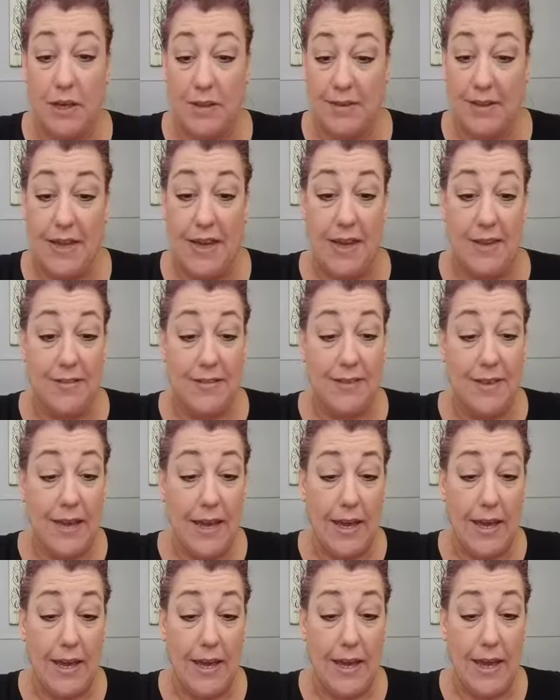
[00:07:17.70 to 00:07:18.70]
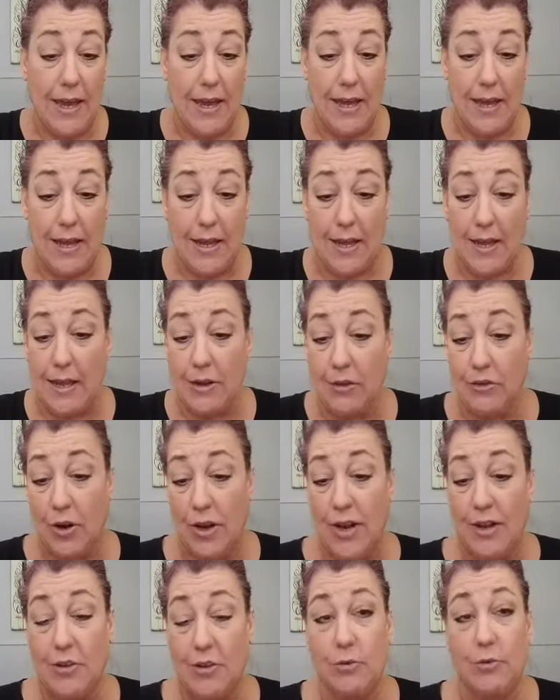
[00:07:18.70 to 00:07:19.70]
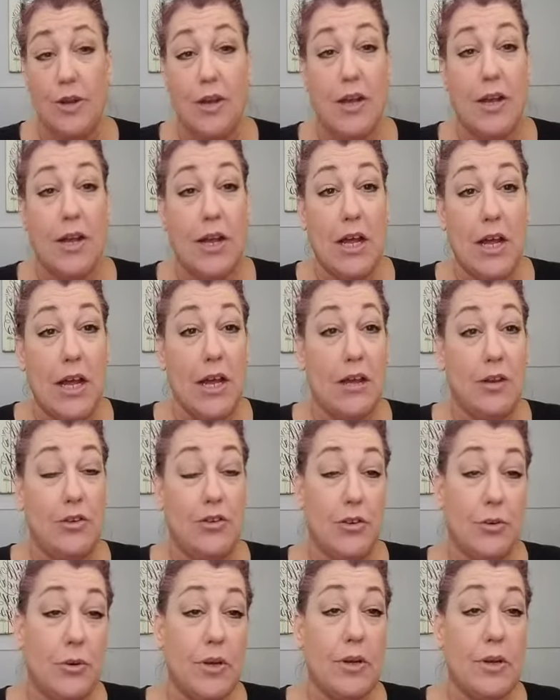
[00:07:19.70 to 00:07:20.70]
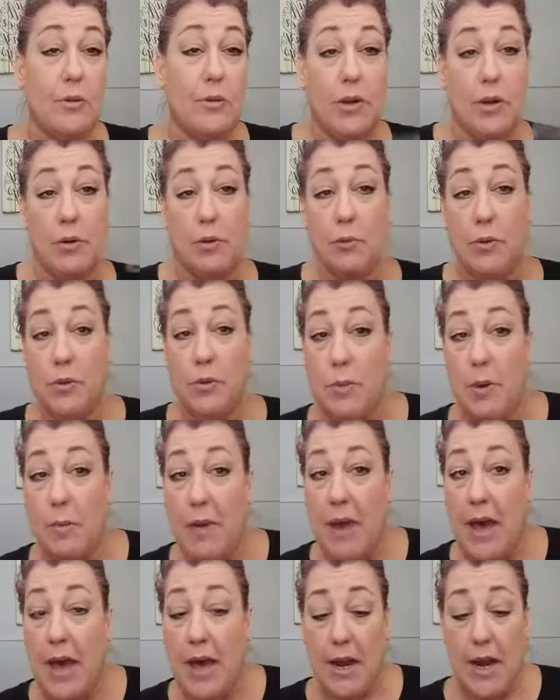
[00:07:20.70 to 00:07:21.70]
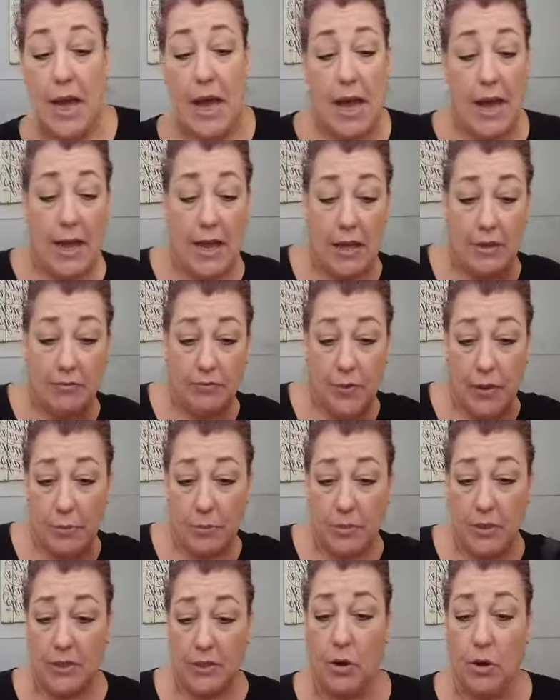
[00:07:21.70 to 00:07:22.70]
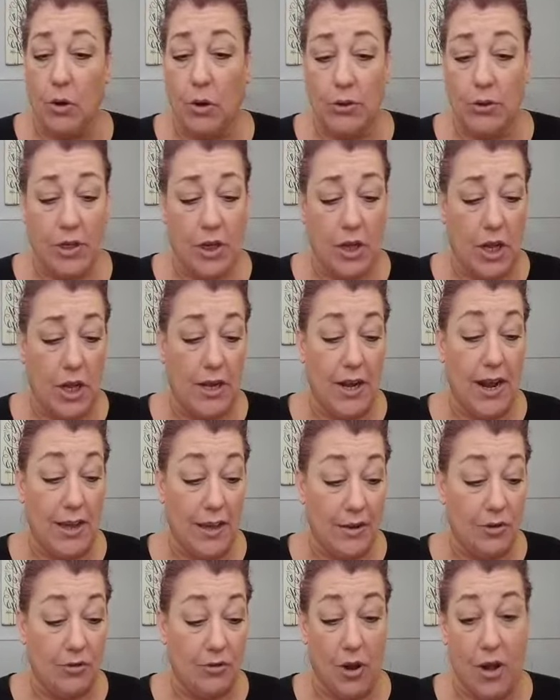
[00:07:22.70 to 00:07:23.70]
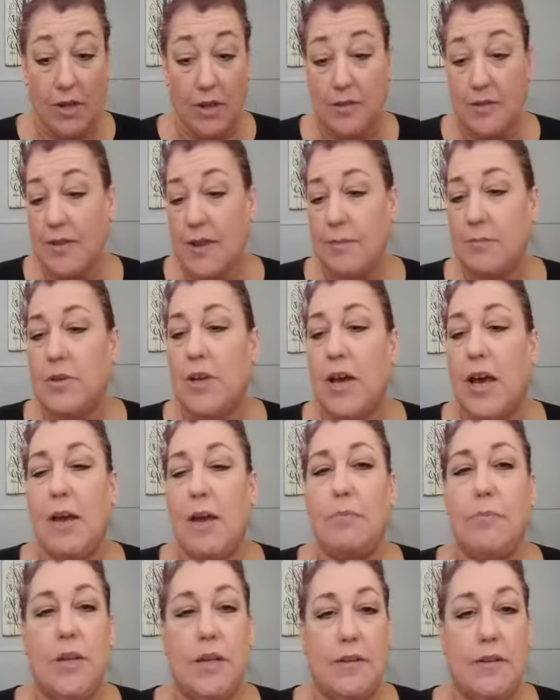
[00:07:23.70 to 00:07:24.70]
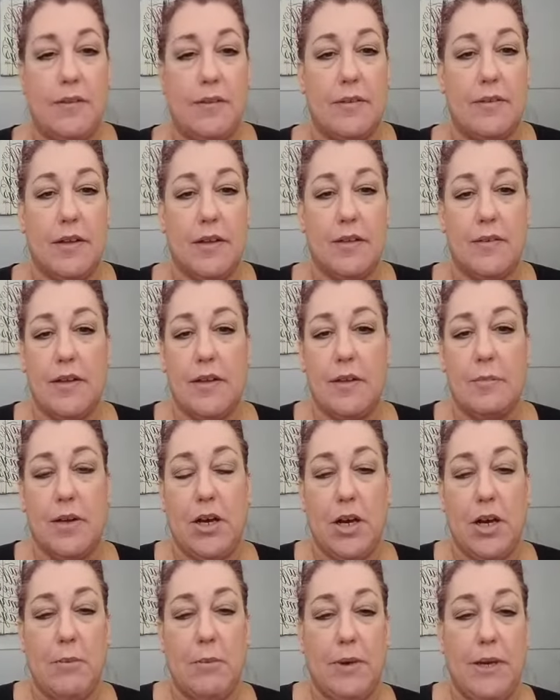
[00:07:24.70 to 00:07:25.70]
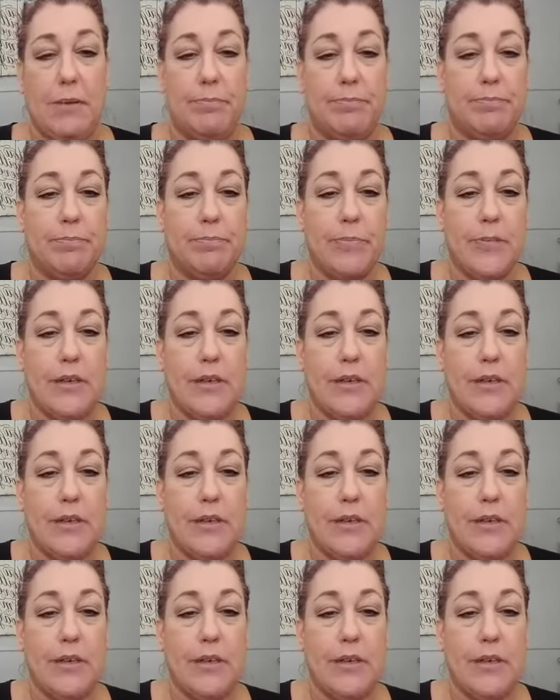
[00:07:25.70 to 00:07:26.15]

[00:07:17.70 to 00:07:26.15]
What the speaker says: because I can't see, and try and do it with my bad eye and fumbling to hold it on and draw at the same time. It's going to be comedy.